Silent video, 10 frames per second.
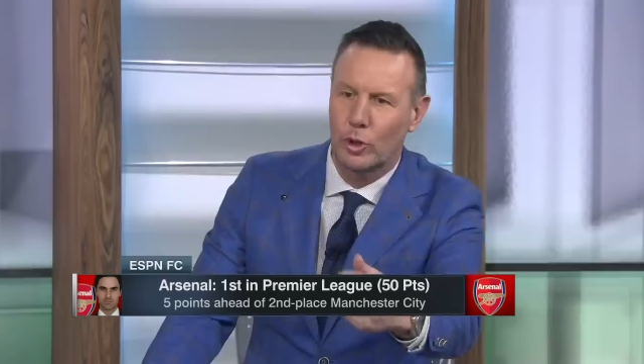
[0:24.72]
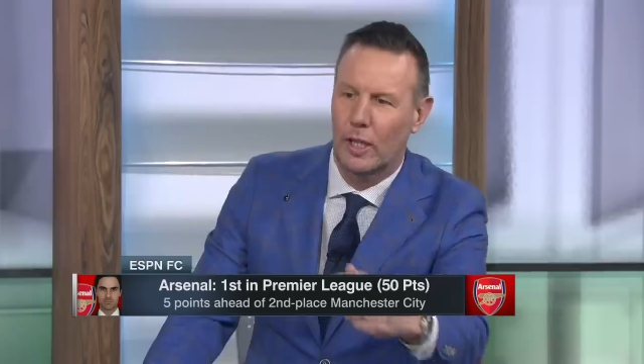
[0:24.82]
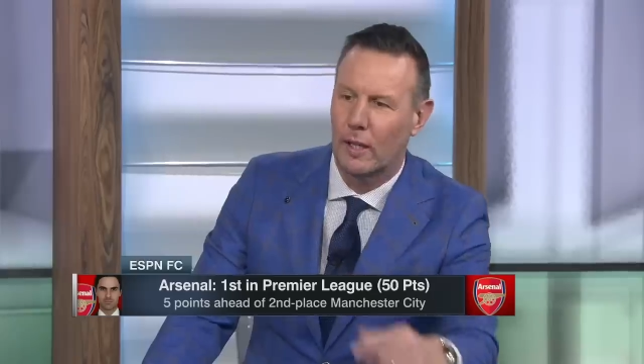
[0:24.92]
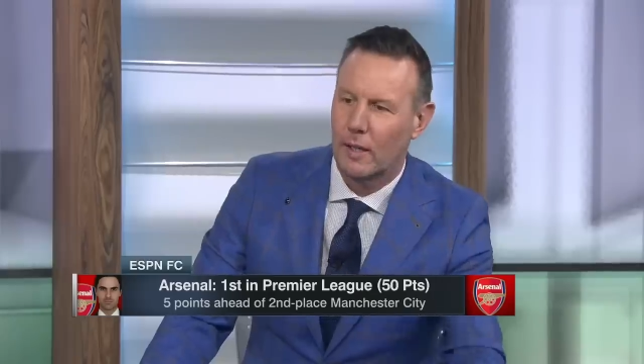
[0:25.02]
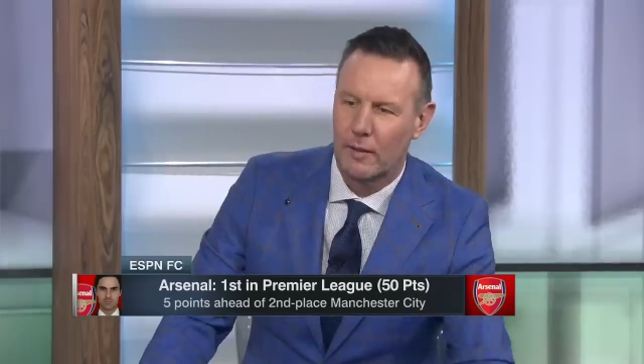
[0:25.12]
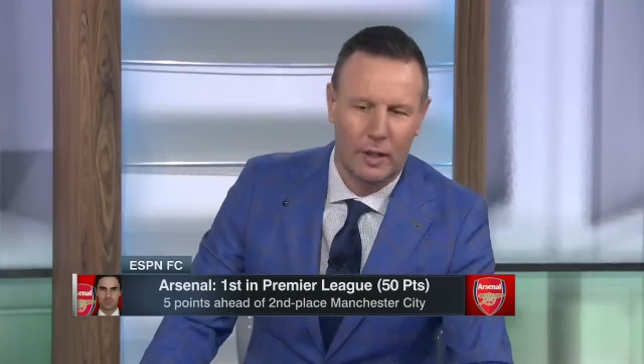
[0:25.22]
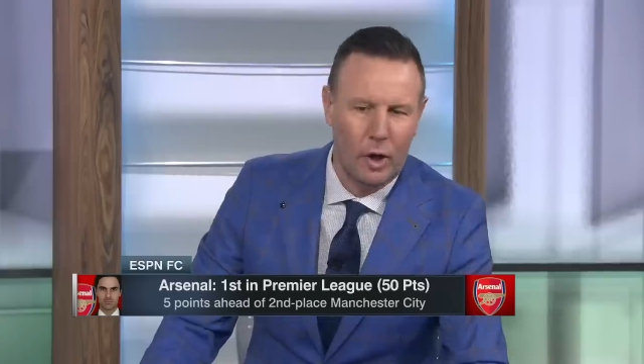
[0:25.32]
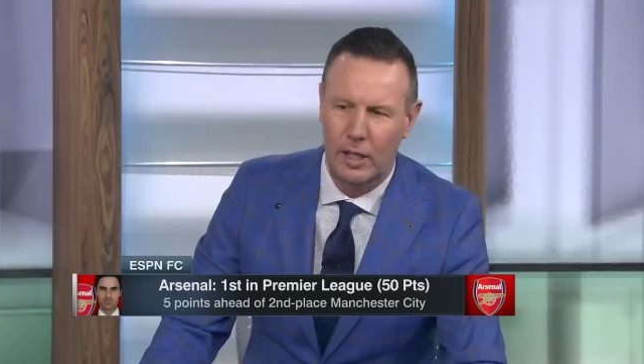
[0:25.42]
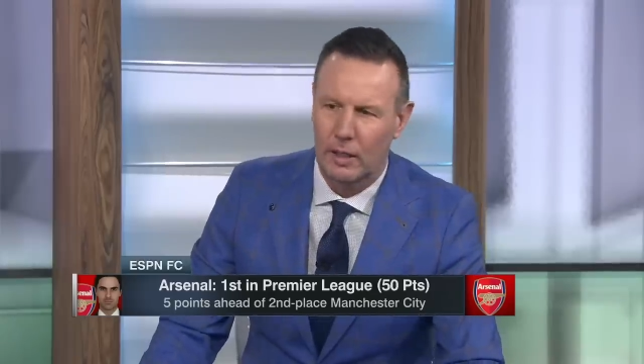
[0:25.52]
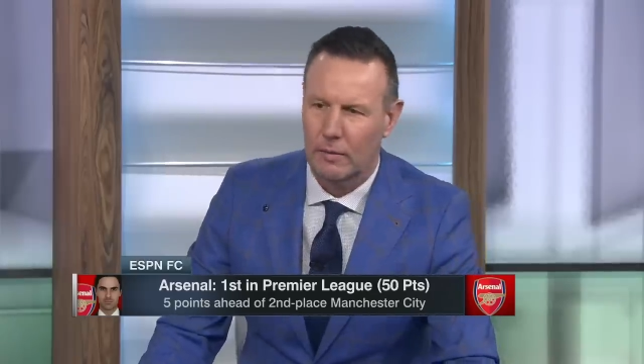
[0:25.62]
you." They're
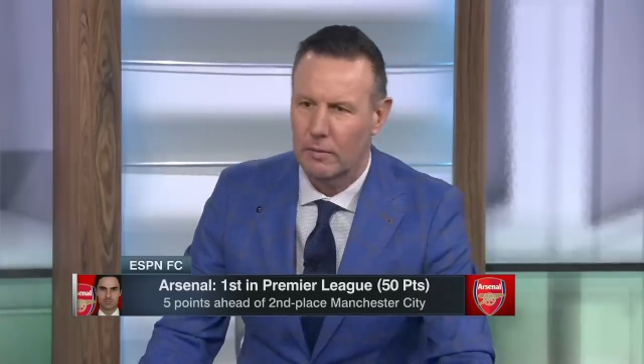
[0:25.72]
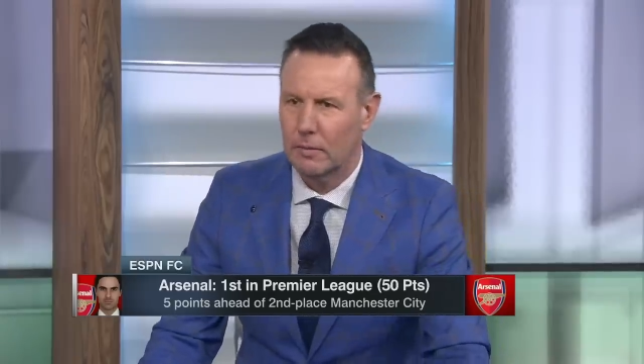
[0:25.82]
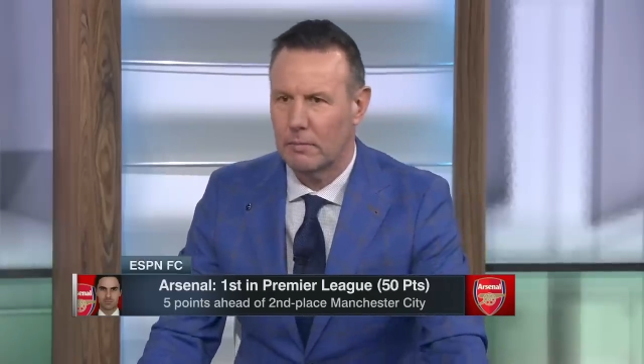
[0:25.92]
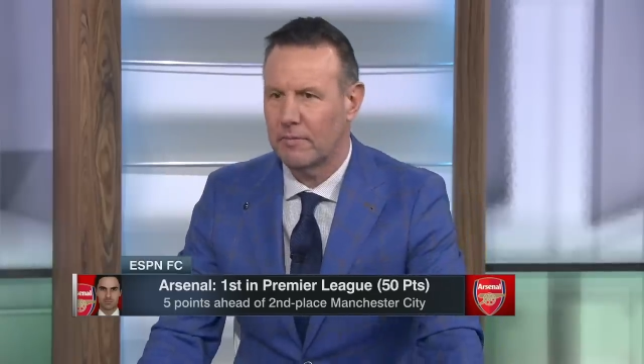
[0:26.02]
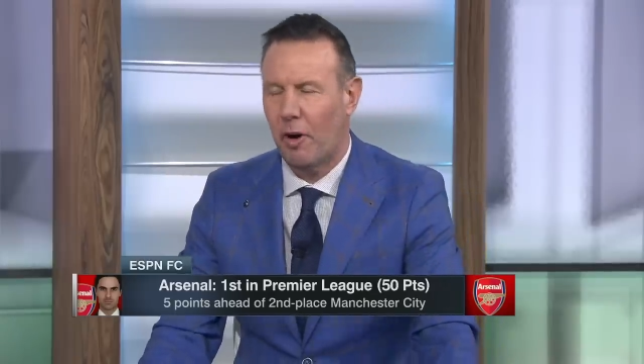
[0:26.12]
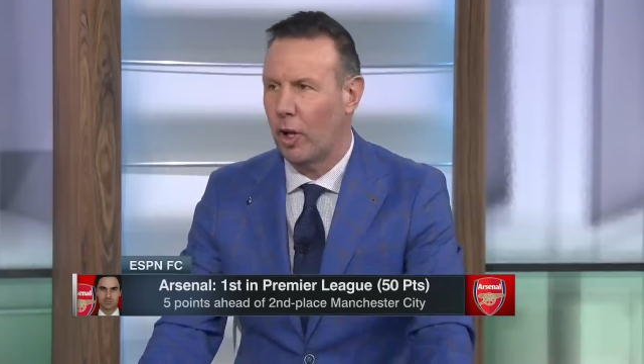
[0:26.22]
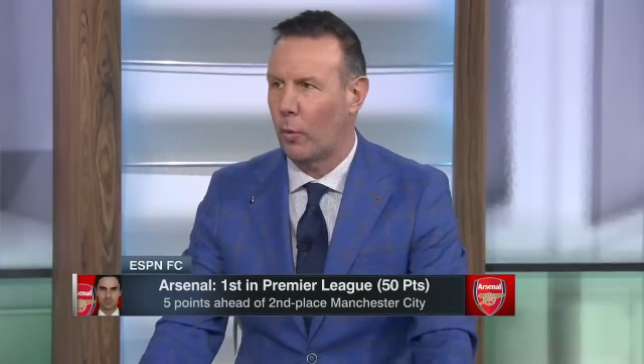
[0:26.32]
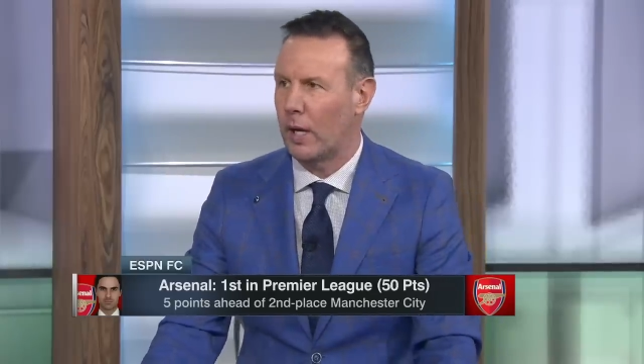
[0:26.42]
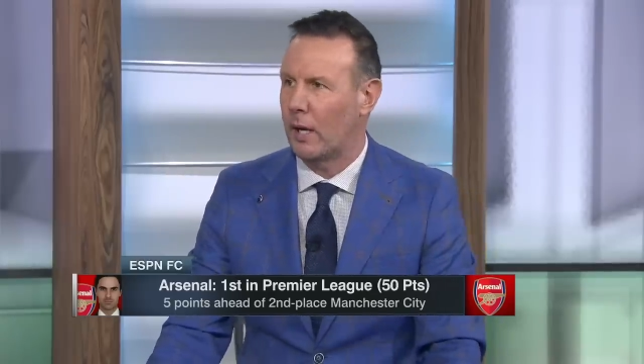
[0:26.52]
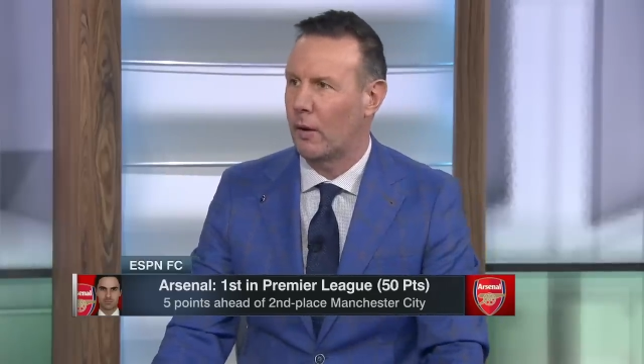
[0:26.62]
going to no. fall
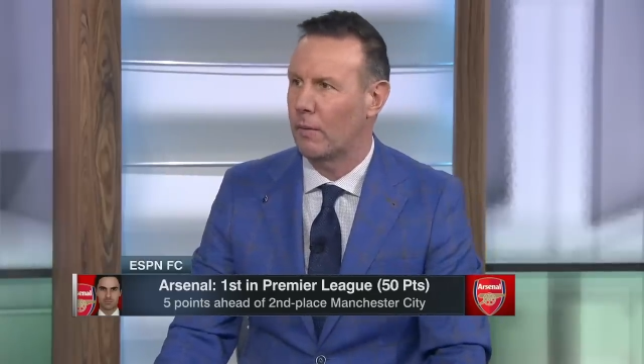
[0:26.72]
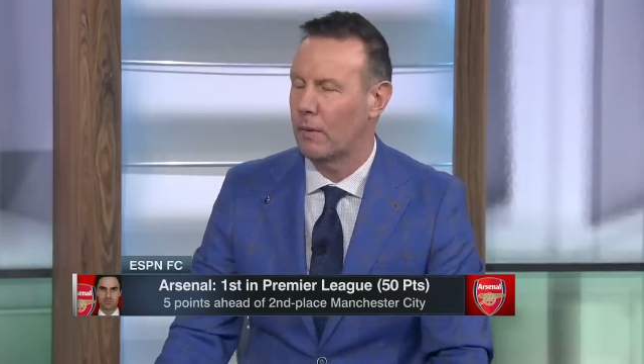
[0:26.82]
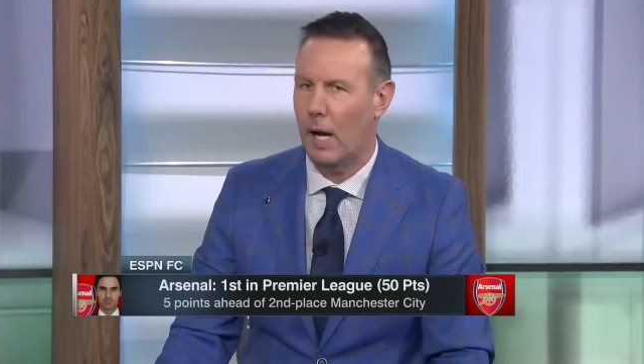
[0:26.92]
away now.